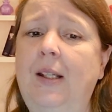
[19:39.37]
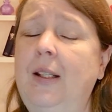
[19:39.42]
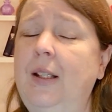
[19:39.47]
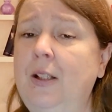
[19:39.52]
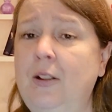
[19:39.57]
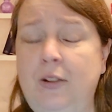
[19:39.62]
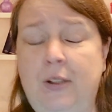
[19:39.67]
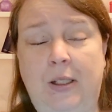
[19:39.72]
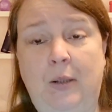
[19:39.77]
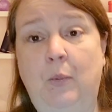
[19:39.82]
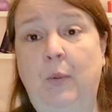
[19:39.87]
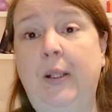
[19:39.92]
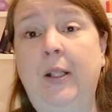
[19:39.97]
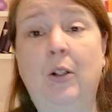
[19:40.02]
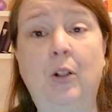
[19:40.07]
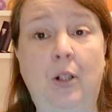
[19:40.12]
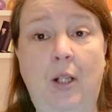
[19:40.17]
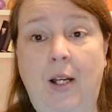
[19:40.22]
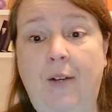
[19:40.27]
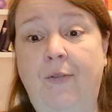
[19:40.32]
Kilty, we
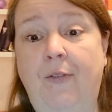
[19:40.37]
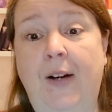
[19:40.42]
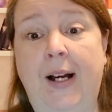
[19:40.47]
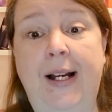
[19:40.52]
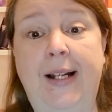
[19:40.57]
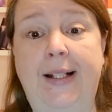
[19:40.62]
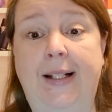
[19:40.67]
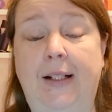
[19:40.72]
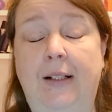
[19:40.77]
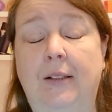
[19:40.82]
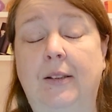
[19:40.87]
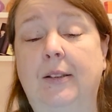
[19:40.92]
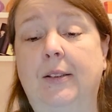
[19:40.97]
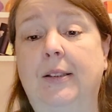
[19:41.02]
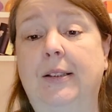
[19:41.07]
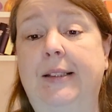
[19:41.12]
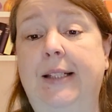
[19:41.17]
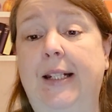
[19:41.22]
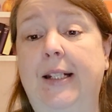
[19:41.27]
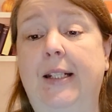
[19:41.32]
are not fighting,
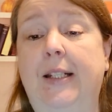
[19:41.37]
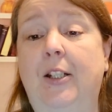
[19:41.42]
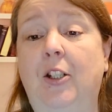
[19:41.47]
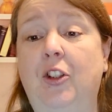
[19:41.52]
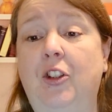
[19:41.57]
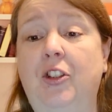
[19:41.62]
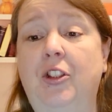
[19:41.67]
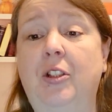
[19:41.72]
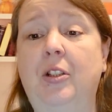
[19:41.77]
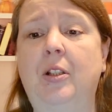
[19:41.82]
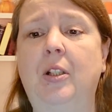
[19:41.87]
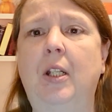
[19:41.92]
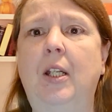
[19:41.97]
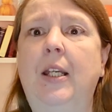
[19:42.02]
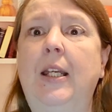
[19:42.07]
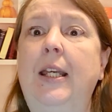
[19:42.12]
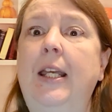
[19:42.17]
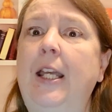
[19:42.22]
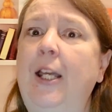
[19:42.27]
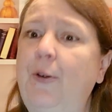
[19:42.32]
stated Kirsha.
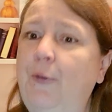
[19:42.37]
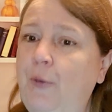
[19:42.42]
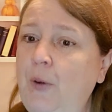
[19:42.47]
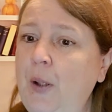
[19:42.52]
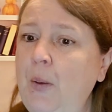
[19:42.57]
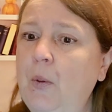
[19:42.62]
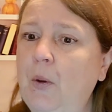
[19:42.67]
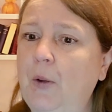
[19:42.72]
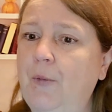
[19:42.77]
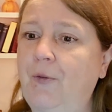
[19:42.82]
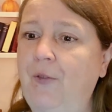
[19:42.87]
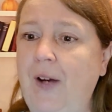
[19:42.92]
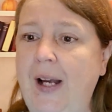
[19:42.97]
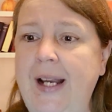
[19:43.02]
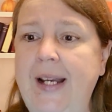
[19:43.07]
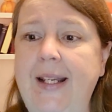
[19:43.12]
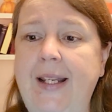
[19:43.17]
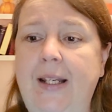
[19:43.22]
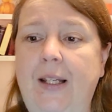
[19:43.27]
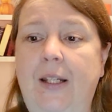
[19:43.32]
If we were
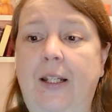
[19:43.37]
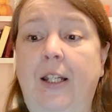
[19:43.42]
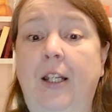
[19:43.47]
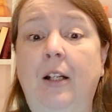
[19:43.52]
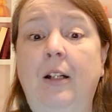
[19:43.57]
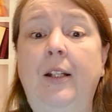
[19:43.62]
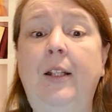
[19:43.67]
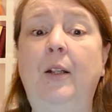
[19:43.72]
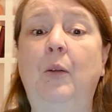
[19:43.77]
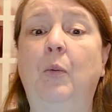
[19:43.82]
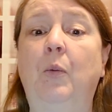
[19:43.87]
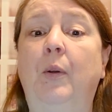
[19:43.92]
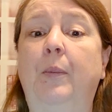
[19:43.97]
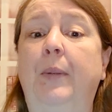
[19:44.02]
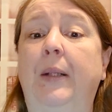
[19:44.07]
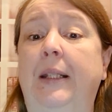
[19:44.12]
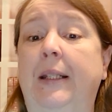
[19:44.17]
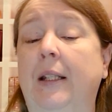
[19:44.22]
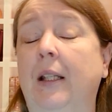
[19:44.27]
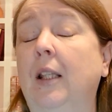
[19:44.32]
fighting, Kirian would
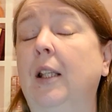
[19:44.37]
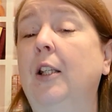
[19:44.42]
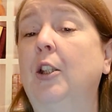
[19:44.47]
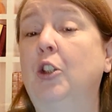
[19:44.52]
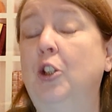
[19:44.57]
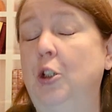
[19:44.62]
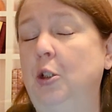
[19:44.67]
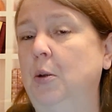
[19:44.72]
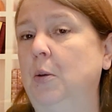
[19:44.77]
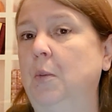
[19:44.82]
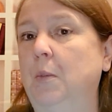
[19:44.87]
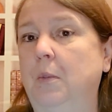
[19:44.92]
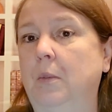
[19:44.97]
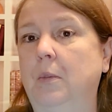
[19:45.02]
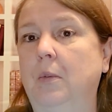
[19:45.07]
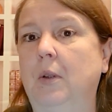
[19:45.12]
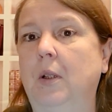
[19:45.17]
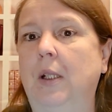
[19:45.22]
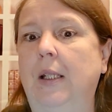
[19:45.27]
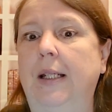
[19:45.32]
be yelling too.
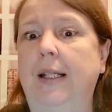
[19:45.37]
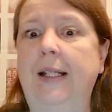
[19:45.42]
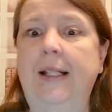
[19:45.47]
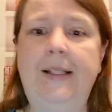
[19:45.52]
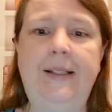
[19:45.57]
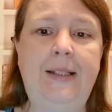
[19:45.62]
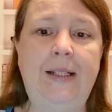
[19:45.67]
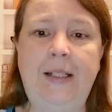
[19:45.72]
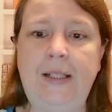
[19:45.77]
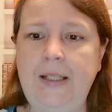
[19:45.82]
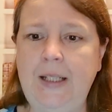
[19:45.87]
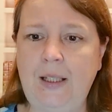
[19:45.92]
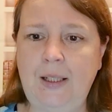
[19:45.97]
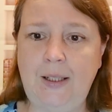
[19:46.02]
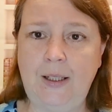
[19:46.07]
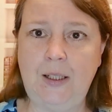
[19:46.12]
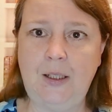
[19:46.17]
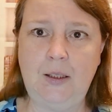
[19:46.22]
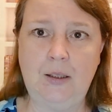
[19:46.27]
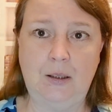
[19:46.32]
Is he
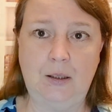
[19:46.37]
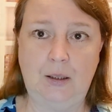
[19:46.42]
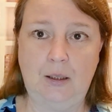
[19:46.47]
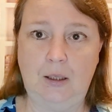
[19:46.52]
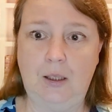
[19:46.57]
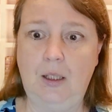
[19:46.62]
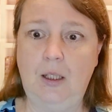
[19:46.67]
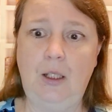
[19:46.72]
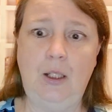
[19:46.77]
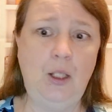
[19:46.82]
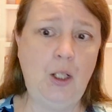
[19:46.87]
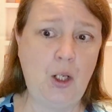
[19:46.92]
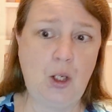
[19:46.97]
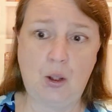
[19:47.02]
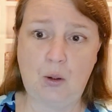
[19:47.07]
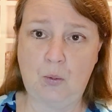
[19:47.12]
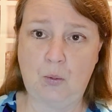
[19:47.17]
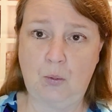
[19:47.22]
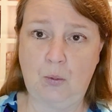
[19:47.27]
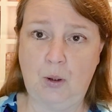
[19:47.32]
yelling?
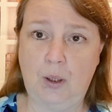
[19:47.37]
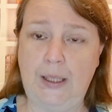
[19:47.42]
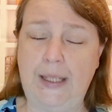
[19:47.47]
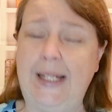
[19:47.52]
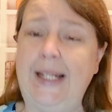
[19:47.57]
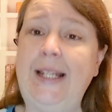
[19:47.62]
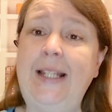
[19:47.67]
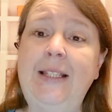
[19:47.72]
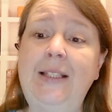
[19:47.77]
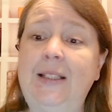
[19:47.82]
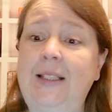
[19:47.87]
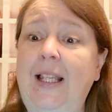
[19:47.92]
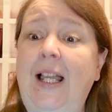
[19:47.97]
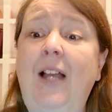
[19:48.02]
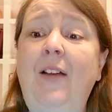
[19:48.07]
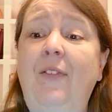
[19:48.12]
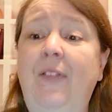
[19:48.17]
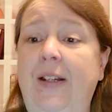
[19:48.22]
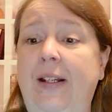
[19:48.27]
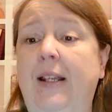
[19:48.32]
No, he's
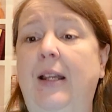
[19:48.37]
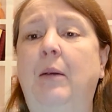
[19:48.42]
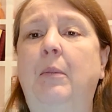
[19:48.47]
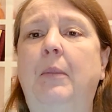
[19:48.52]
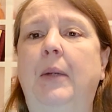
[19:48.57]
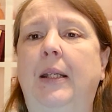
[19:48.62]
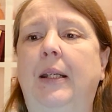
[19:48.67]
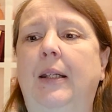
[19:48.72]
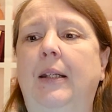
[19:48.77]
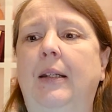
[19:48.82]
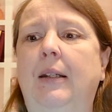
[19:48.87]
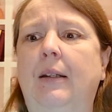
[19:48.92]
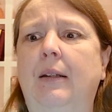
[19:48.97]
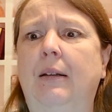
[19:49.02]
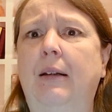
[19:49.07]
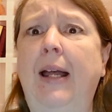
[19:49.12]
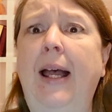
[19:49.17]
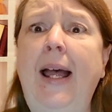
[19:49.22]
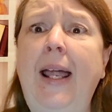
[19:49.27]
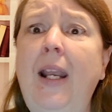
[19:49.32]
laughing at me,
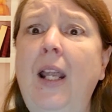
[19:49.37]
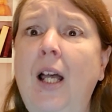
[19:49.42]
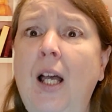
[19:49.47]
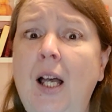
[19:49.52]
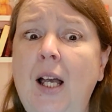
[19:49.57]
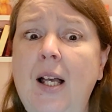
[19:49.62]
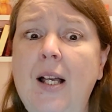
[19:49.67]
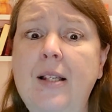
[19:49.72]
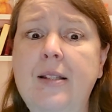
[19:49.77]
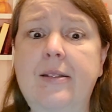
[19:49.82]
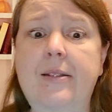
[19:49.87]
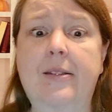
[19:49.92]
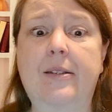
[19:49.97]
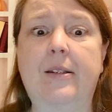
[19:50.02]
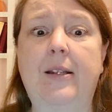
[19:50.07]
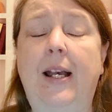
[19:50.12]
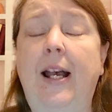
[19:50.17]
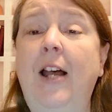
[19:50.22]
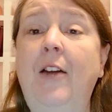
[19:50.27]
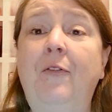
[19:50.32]
at us
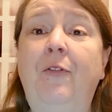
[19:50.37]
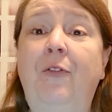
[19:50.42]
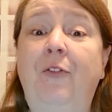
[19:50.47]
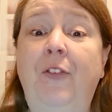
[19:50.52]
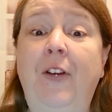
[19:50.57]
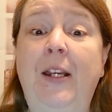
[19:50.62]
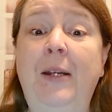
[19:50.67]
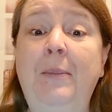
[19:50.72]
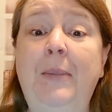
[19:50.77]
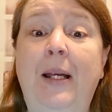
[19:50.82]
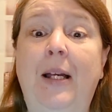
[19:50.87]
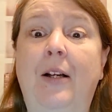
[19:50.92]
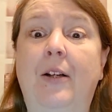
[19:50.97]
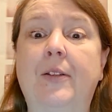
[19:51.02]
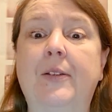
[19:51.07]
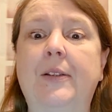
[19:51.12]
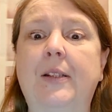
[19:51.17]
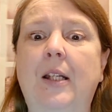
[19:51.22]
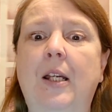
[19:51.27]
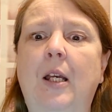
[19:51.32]
as
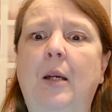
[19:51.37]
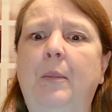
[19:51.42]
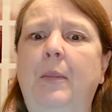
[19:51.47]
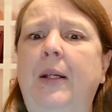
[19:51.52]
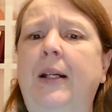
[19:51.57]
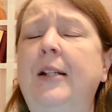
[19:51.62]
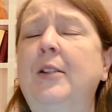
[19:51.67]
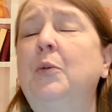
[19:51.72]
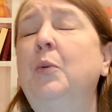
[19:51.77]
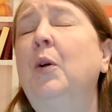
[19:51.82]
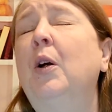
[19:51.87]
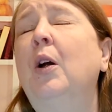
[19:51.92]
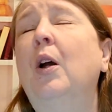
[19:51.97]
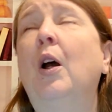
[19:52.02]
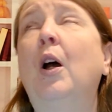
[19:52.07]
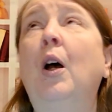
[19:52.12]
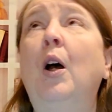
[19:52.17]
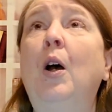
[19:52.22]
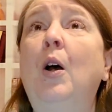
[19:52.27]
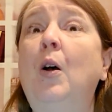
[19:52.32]
females because we're
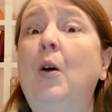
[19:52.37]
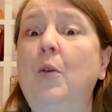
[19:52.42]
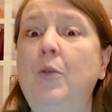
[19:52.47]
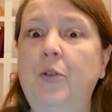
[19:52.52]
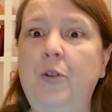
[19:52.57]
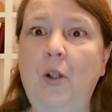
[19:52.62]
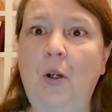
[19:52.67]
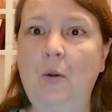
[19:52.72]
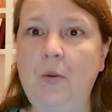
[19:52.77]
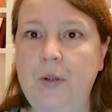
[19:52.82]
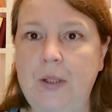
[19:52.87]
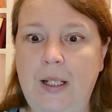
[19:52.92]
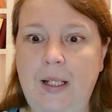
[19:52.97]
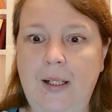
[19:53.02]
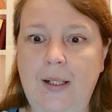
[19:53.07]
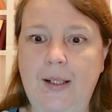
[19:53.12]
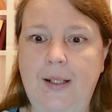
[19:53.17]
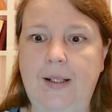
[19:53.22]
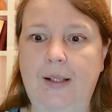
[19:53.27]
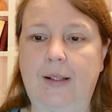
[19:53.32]
oh so
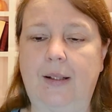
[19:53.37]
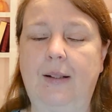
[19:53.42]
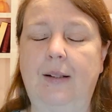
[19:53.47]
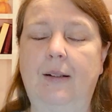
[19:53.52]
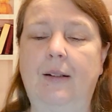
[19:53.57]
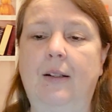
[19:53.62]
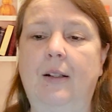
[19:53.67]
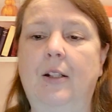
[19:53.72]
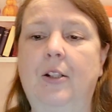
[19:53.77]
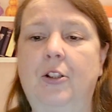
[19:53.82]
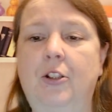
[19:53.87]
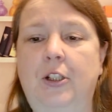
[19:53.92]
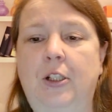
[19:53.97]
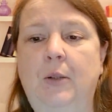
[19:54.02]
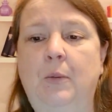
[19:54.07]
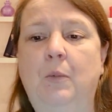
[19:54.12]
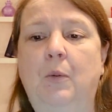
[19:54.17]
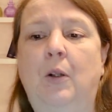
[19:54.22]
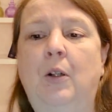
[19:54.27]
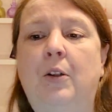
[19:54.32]
delicate. She
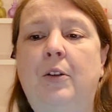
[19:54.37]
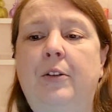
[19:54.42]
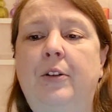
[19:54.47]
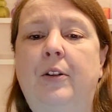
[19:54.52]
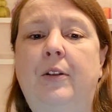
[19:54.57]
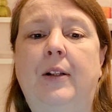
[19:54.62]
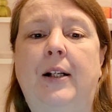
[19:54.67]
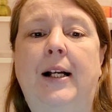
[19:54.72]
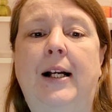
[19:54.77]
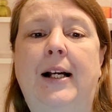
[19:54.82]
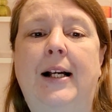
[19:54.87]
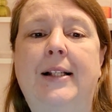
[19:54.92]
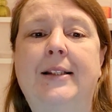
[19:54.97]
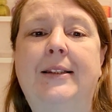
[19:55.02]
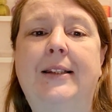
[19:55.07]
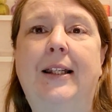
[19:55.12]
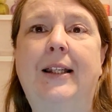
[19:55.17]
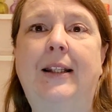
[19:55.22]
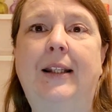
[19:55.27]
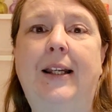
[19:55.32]
rolled her eyes
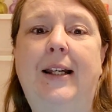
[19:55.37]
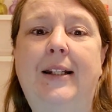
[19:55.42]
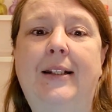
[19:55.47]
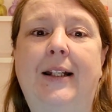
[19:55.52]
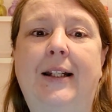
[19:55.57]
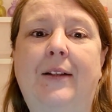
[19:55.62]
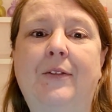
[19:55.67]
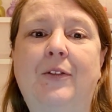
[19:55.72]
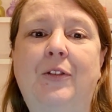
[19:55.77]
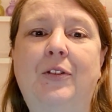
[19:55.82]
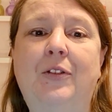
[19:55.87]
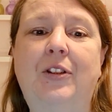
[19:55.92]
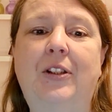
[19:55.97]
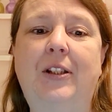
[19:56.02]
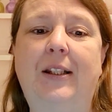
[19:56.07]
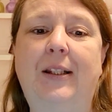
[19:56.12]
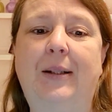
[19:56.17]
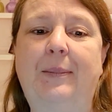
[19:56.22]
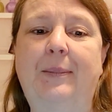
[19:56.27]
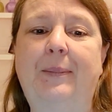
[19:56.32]
and lay down to
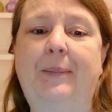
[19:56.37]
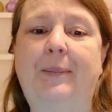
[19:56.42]
sleep.